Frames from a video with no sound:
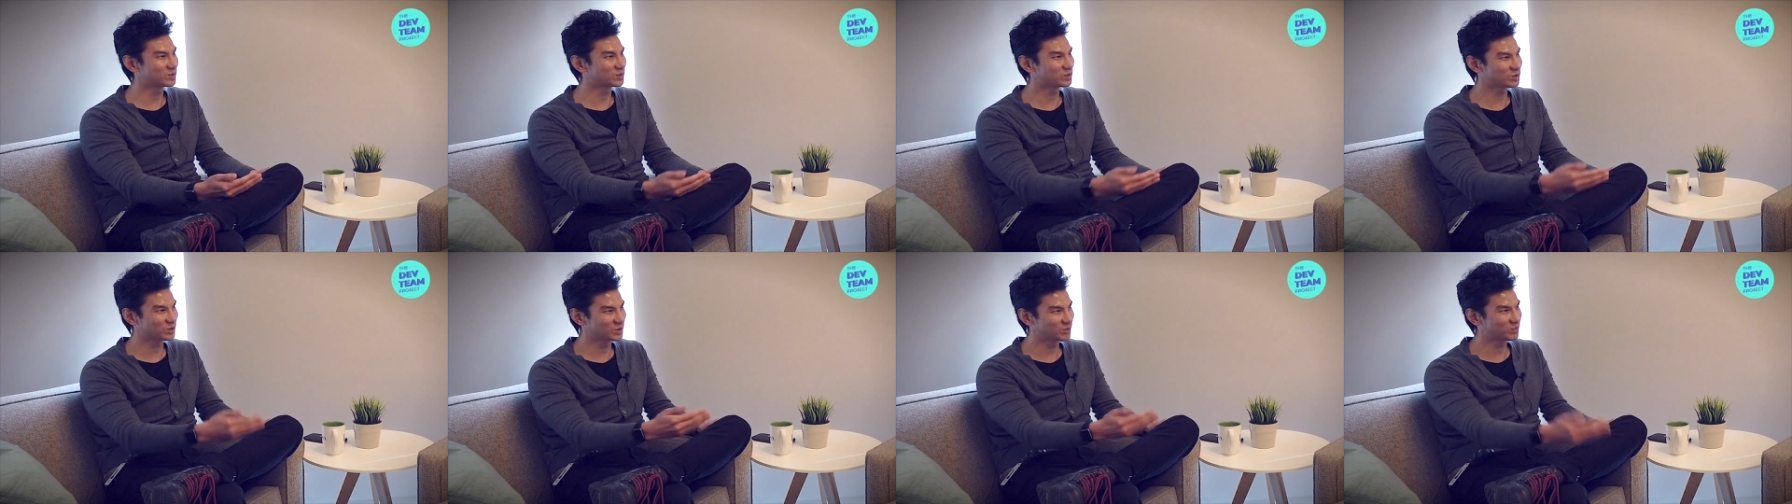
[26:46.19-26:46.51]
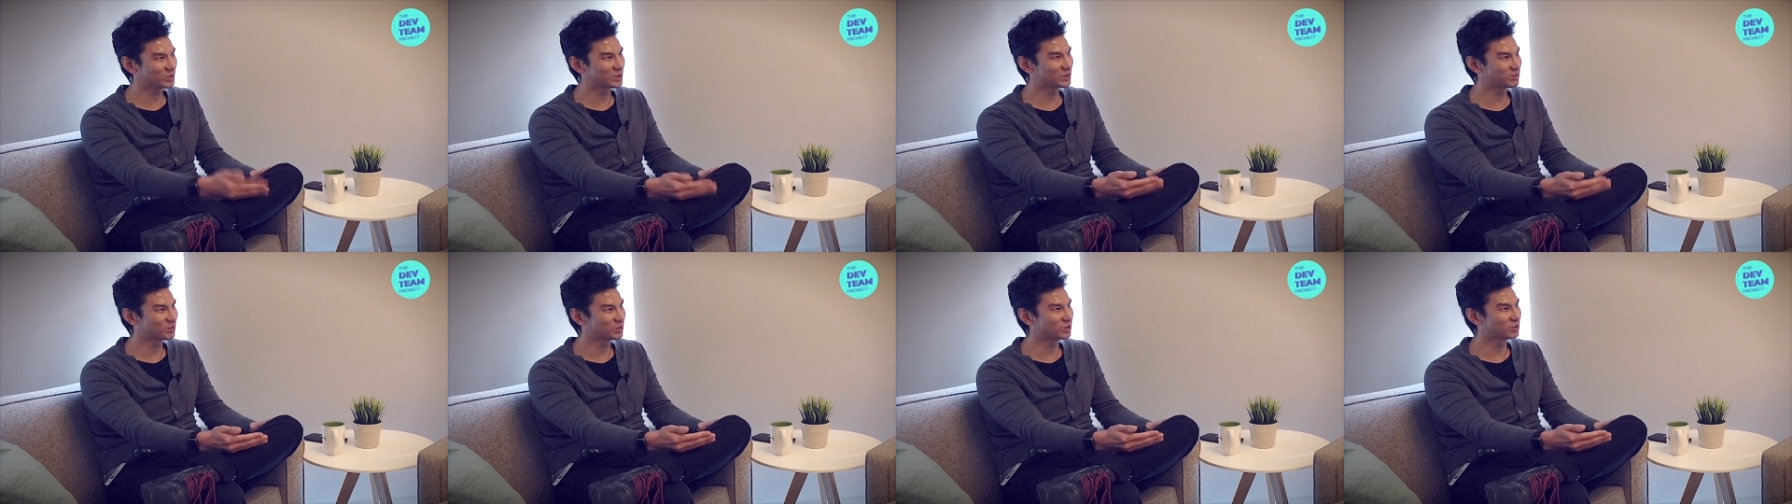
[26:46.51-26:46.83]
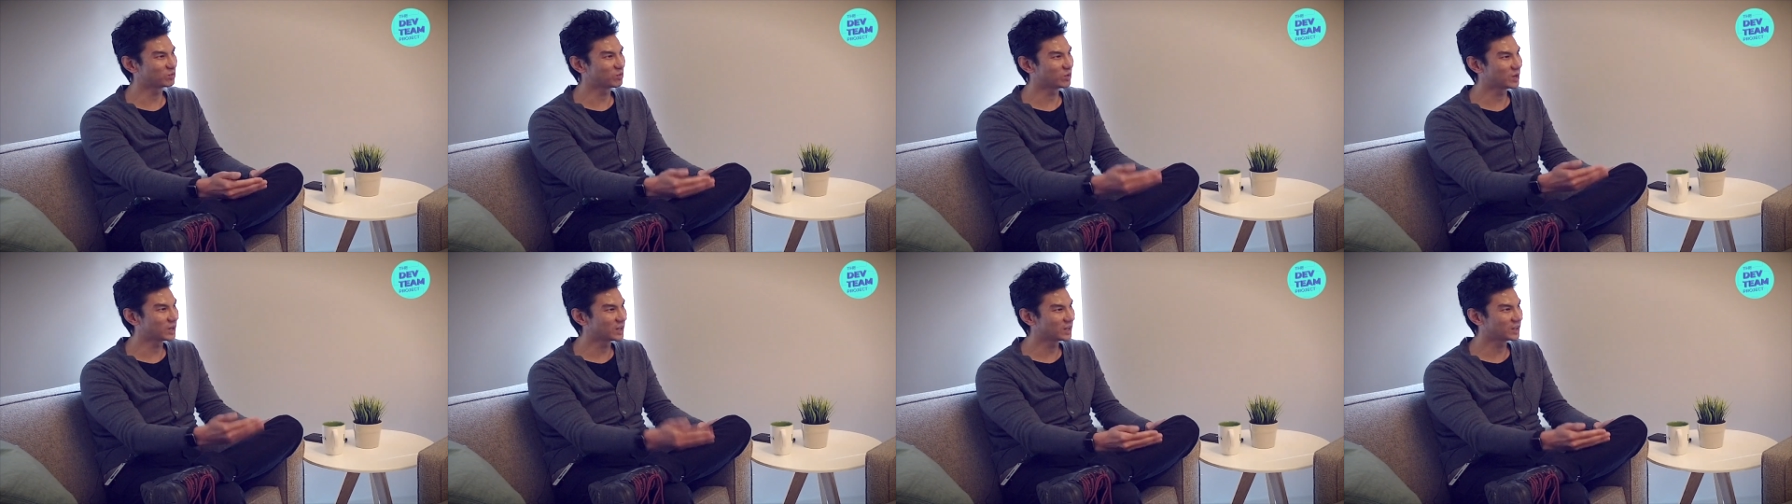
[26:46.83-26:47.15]
treat
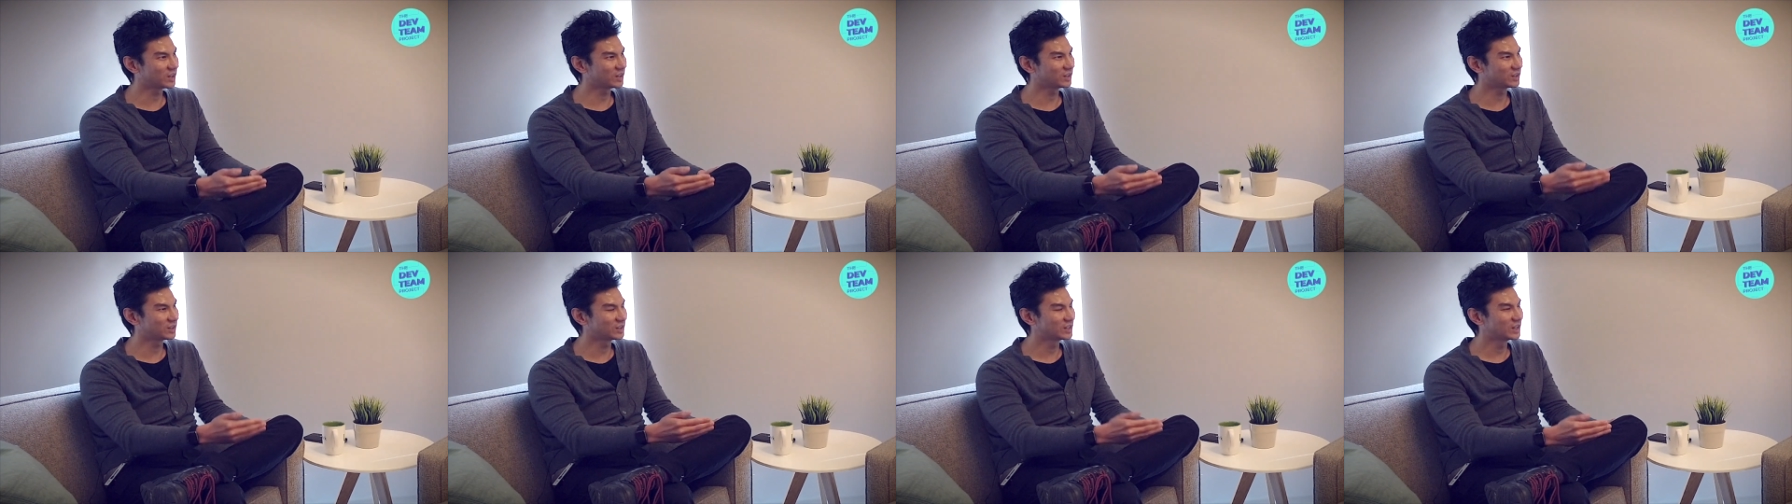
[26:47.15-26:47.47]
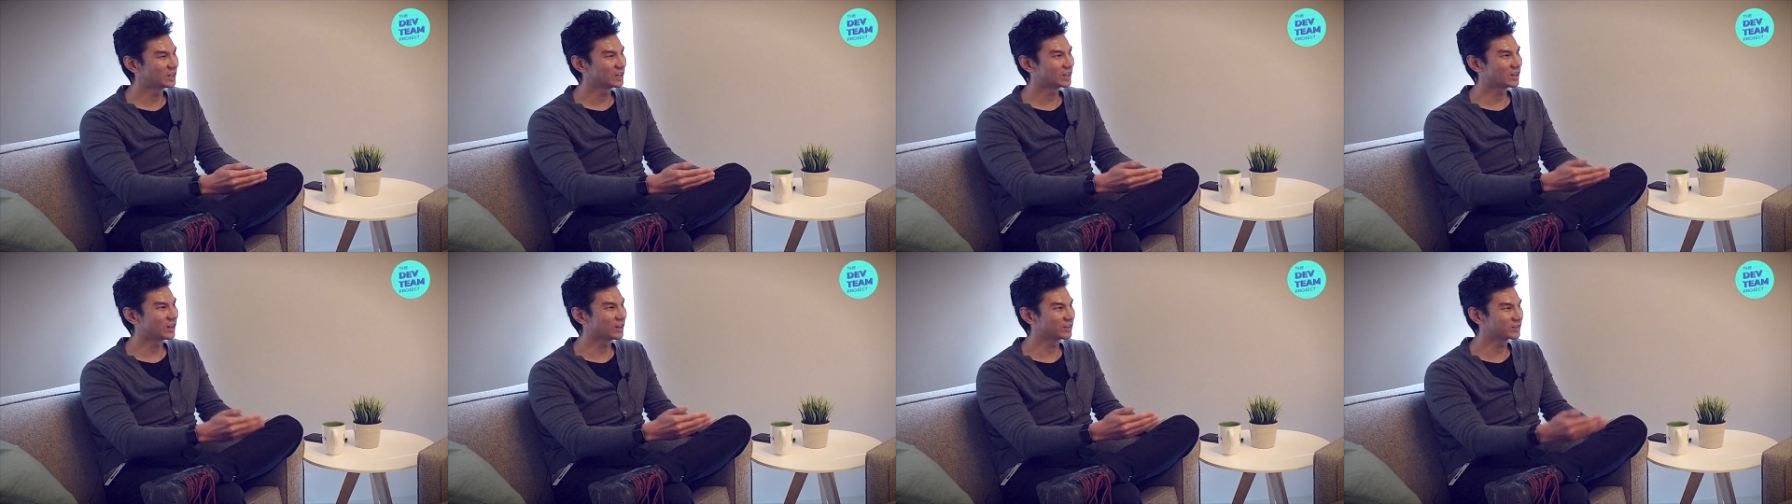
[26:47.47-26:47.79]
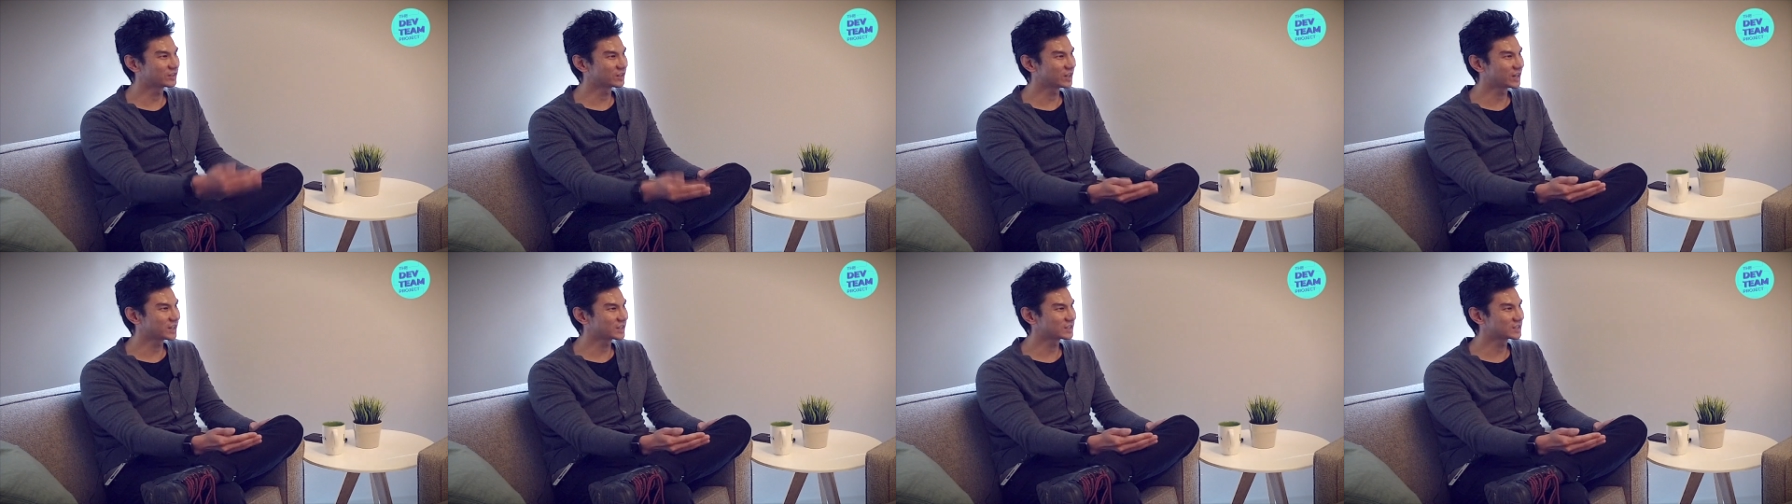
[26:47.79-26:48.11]
people well
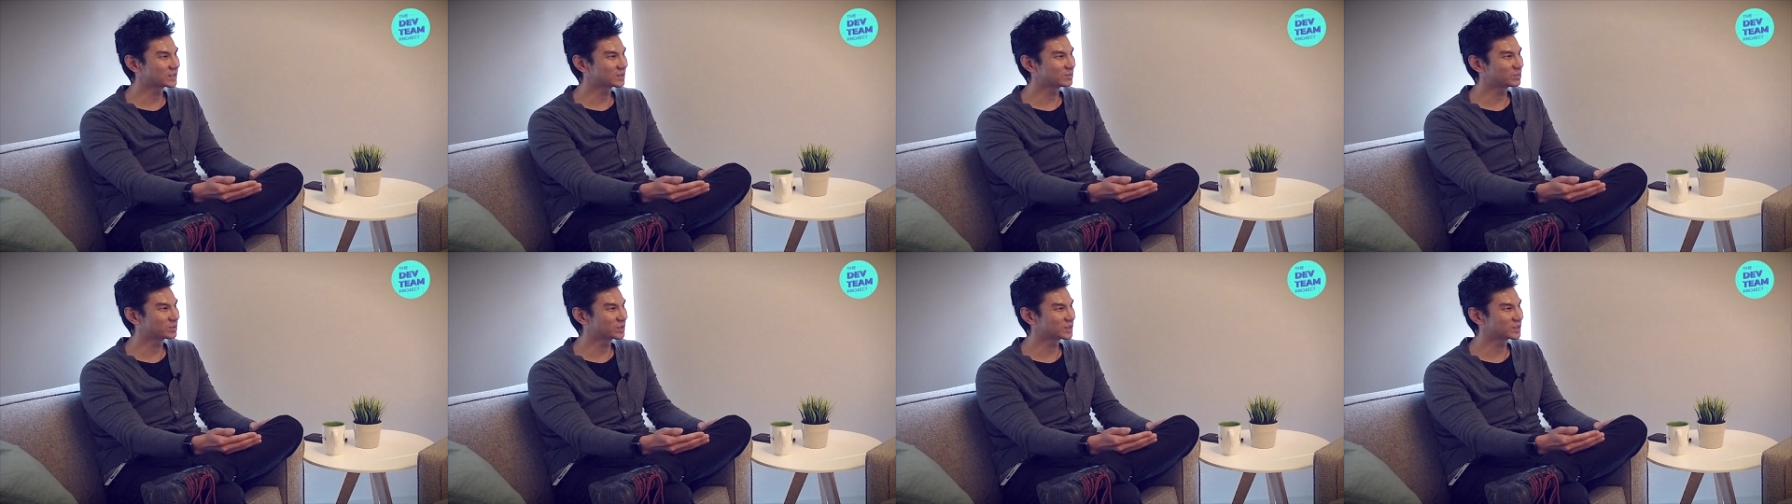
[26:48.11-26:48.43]
on their exit,